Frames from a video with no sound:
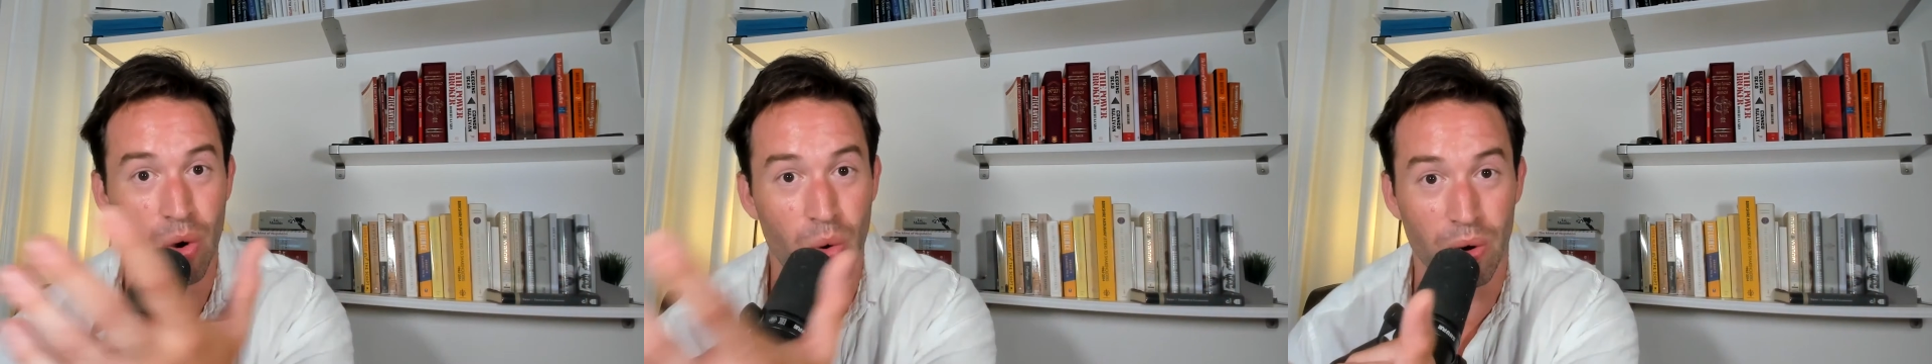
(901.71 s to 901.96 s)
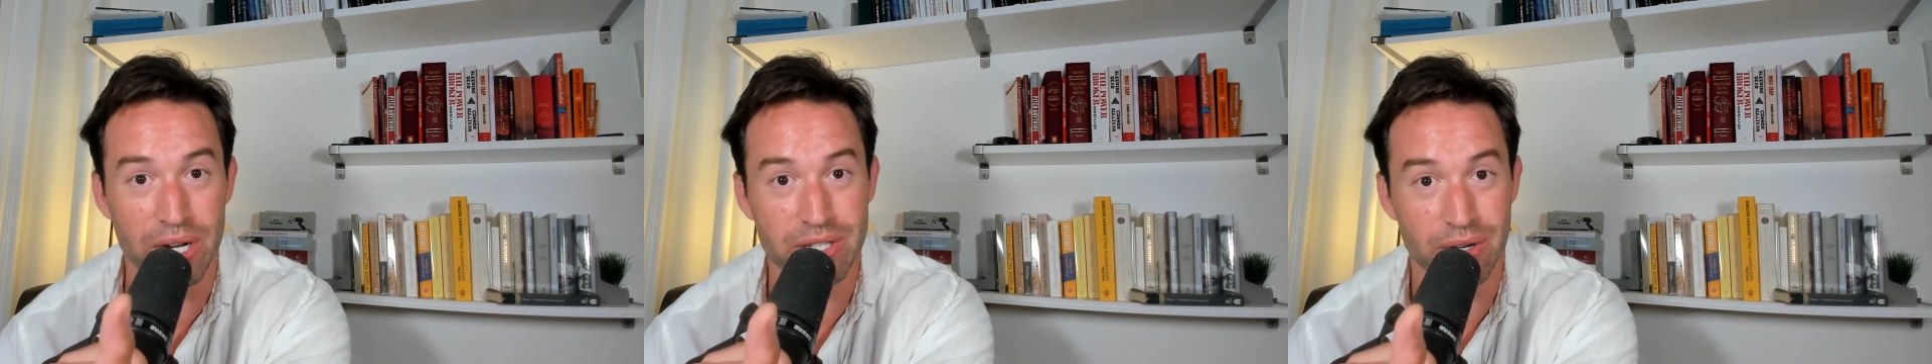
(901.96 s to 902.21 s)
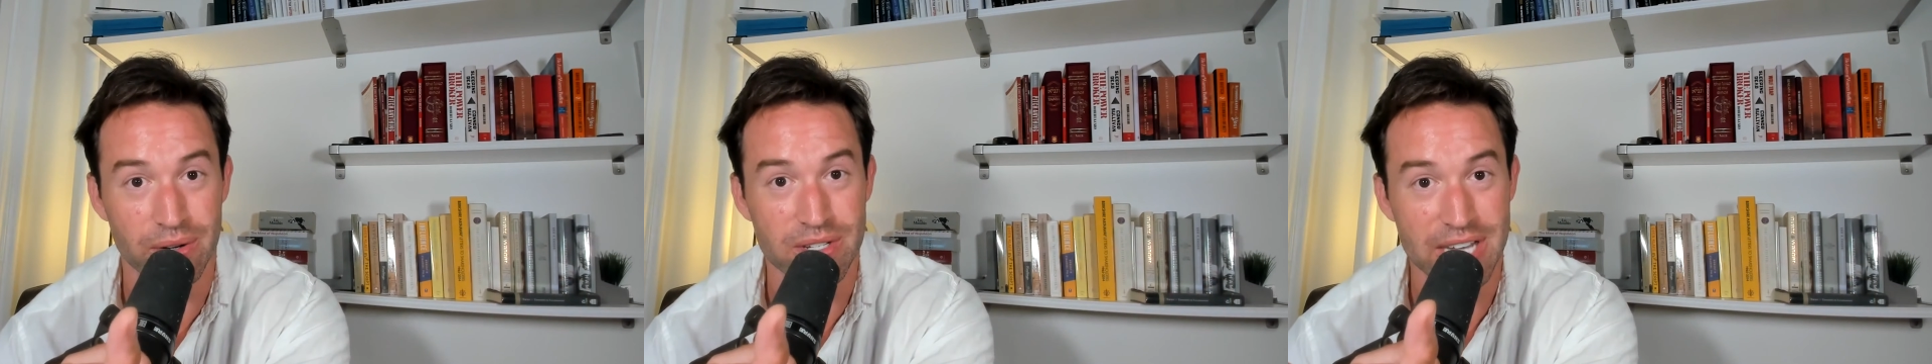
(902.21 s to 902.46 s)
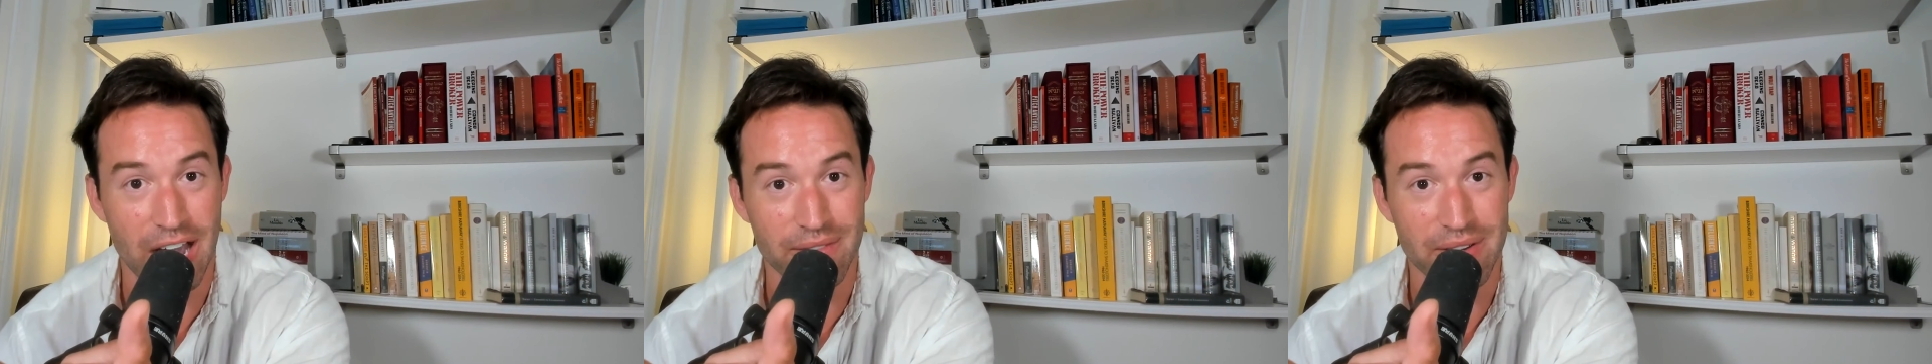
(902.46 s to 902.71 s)
or eternal
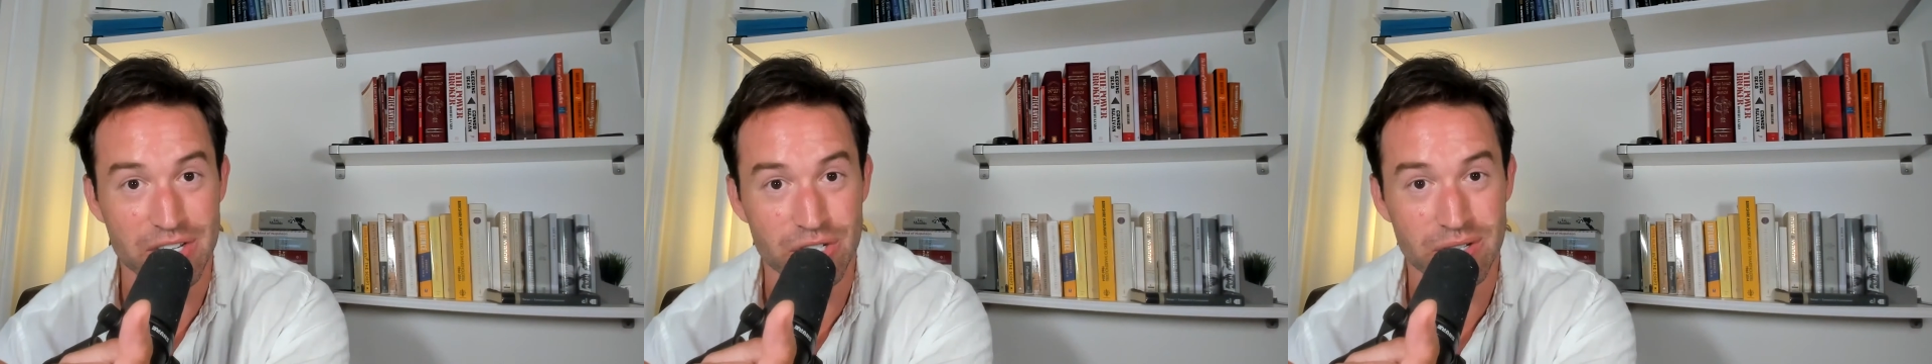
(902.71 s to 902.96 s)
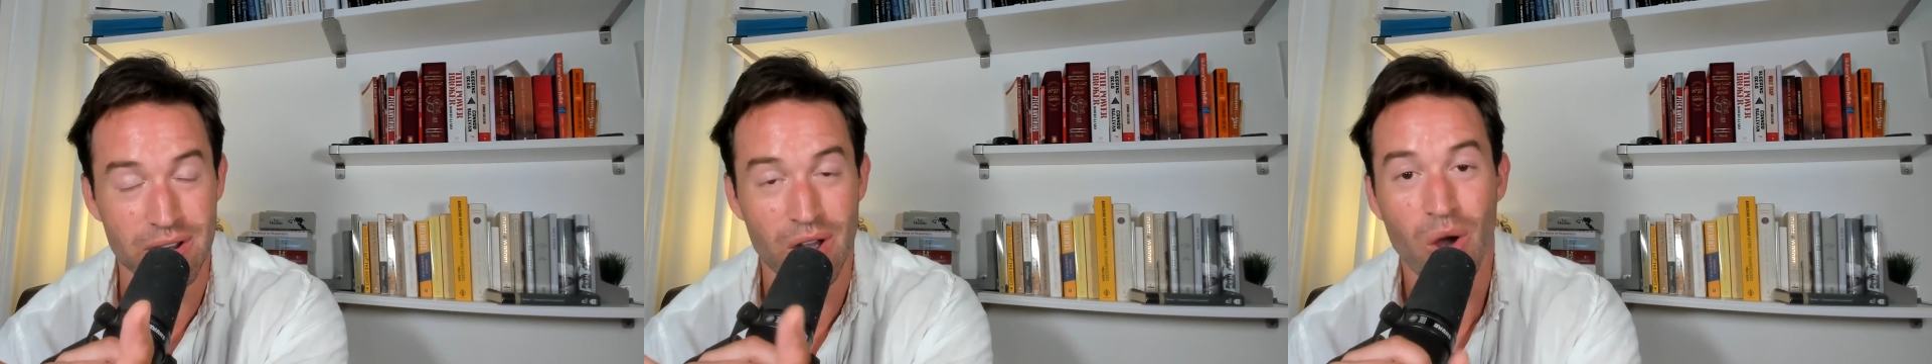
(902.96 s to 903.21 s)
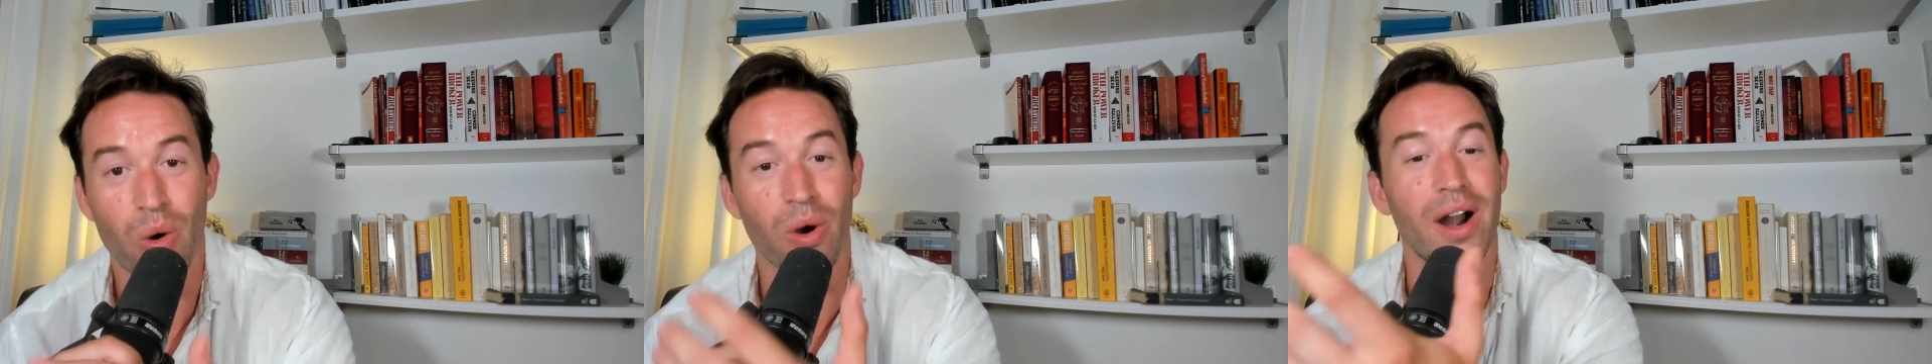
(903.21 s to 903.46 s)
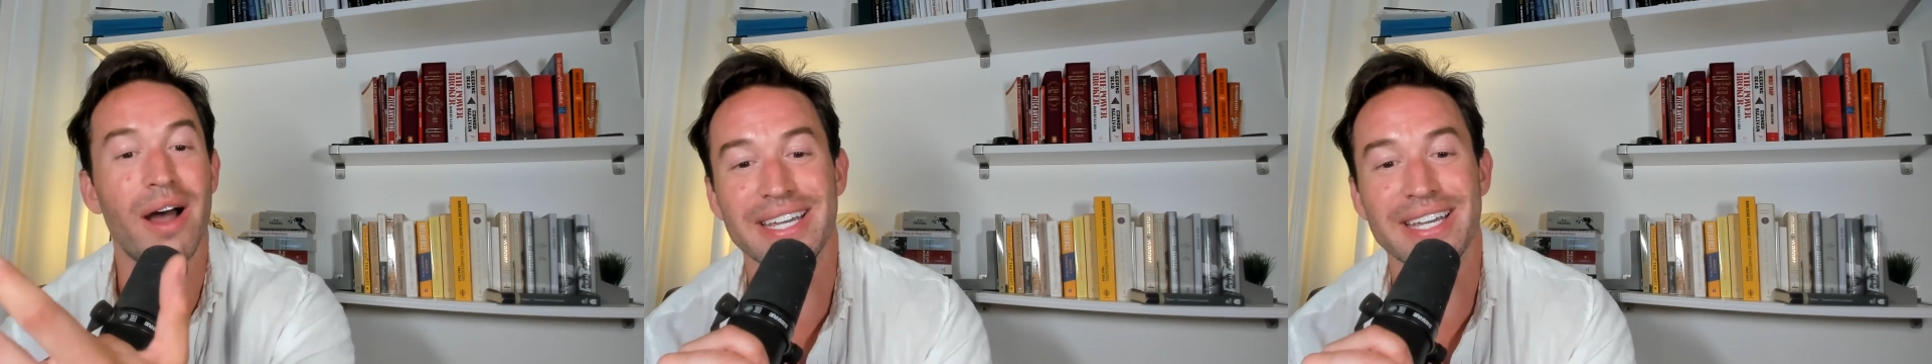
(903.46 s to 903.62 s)
salvation, or